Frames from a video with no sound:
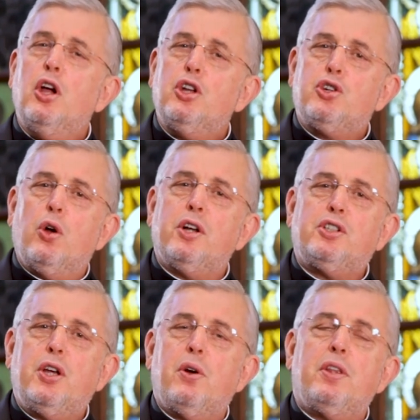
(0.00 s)
Join us
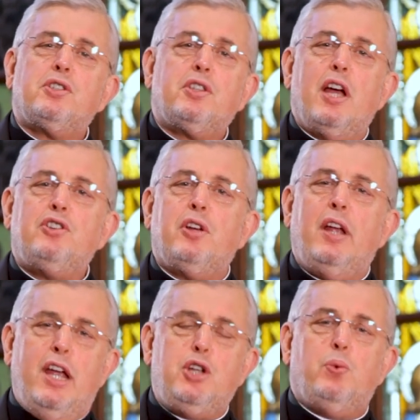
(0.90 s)
here in this station
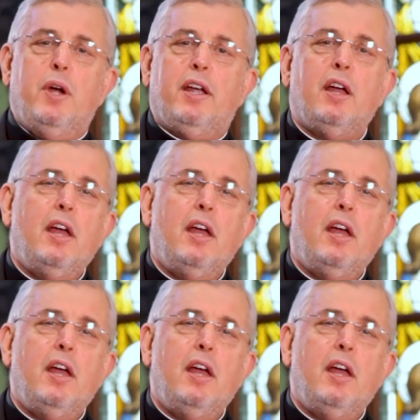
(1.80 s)
each week